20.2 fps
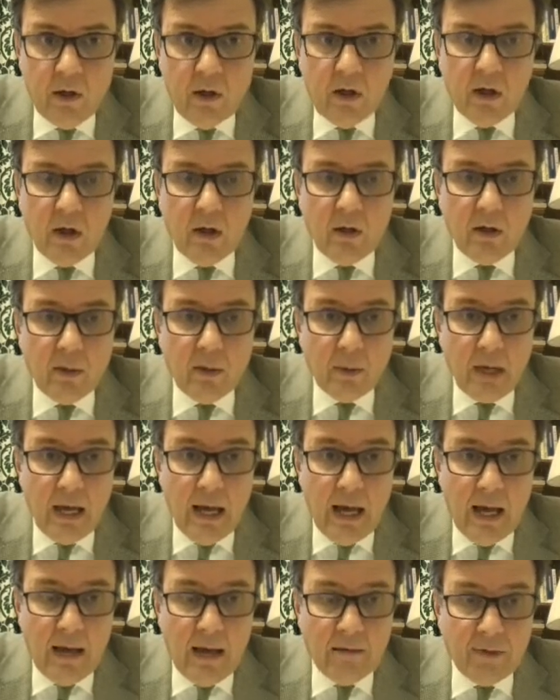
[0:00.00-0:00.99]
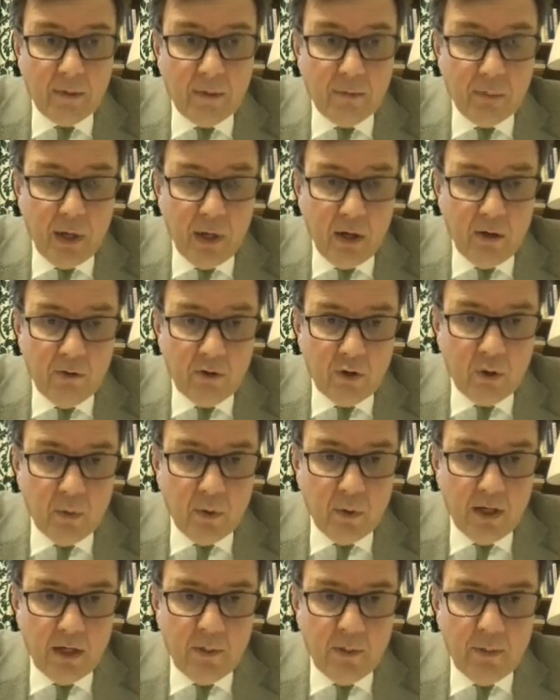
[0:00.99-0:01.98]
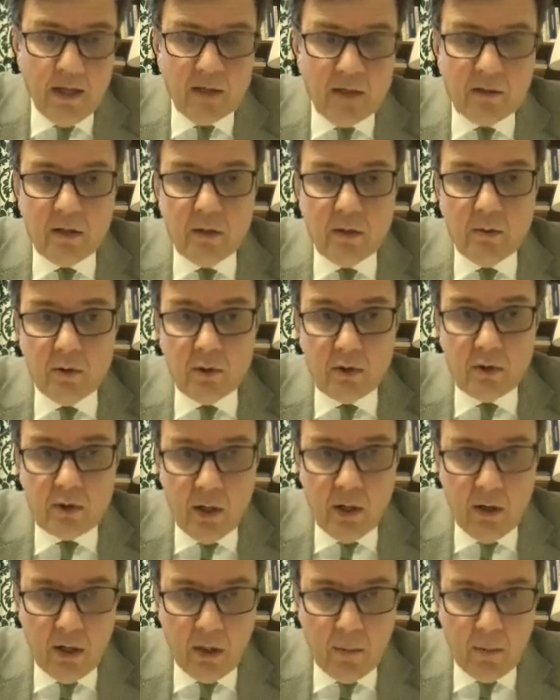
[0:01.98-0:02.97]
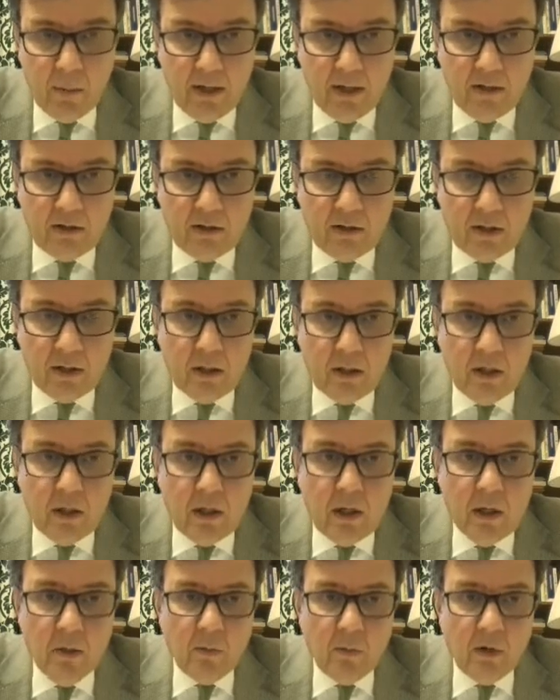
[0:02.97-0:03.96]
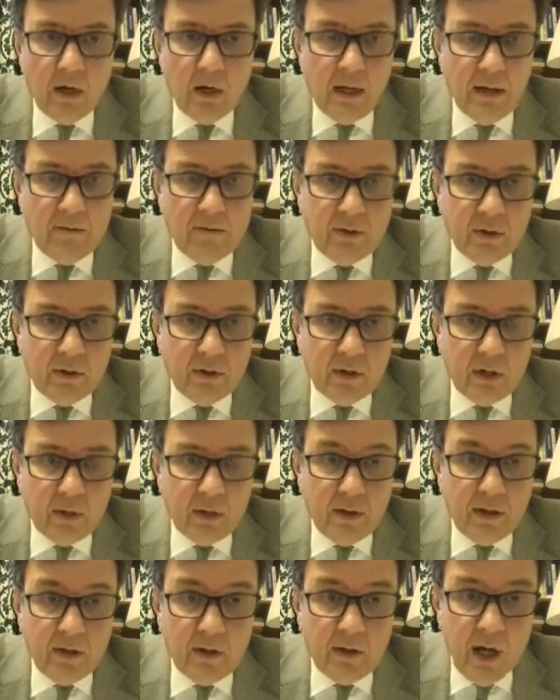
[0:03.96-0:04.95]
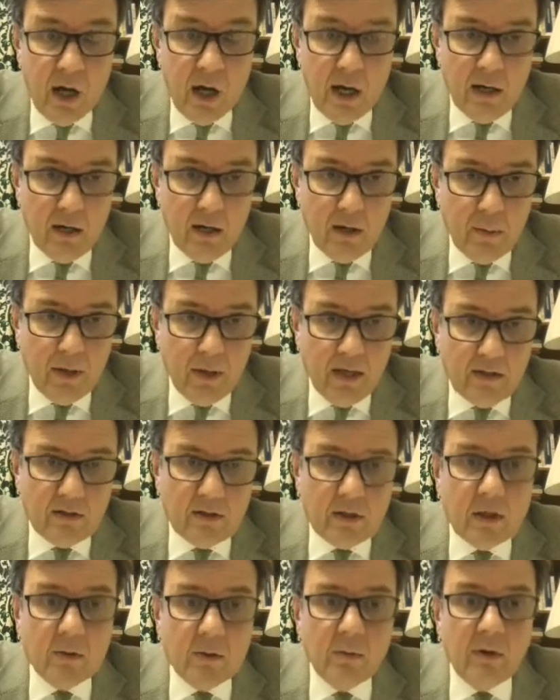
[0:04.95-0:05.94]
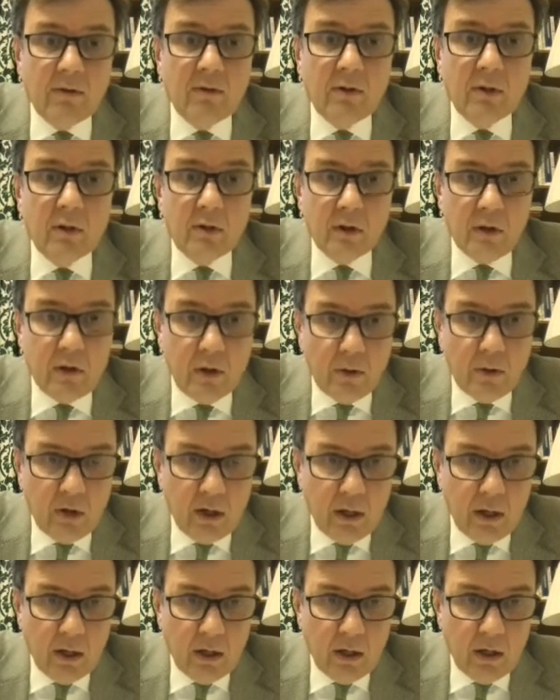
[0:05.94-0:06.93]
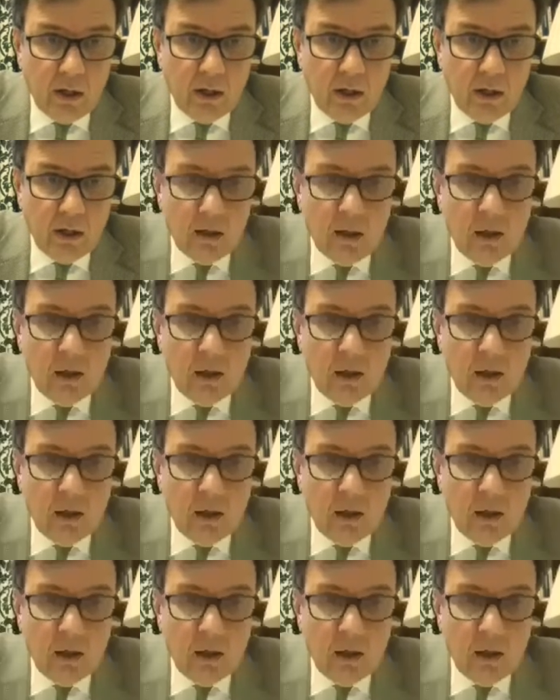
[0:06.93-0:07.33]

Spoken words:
That we have a big offshore wind capacity, we've got solar capacity, we'll have a certain amount of tidal capacity, we'll have a lot of nuclear.